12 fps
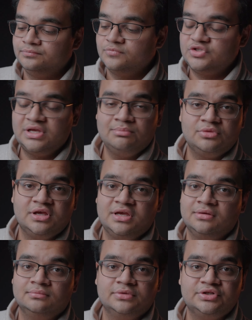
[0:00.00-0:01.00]
Same
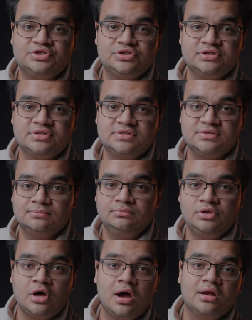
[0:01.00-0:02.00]
thing, it's just
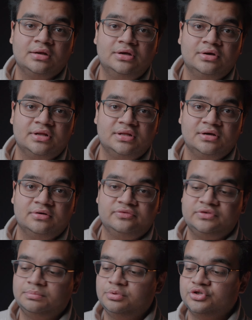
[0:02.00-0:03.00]
not good enough
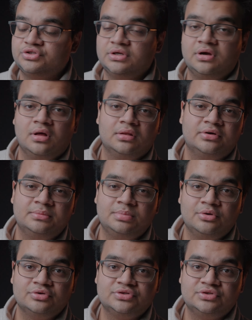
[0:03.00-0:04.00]
to push the color in
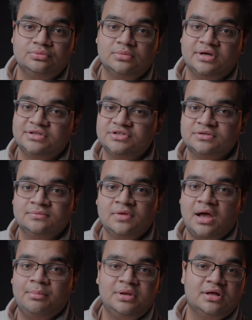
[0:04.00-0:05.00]
post too much.
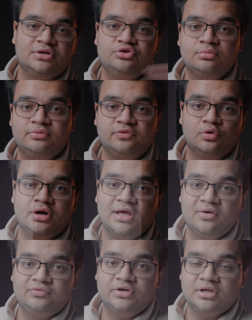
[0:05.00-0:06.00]
I mean, I'll do a before and
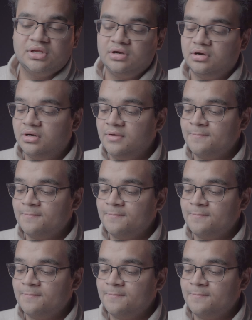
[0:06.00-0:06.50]
after here.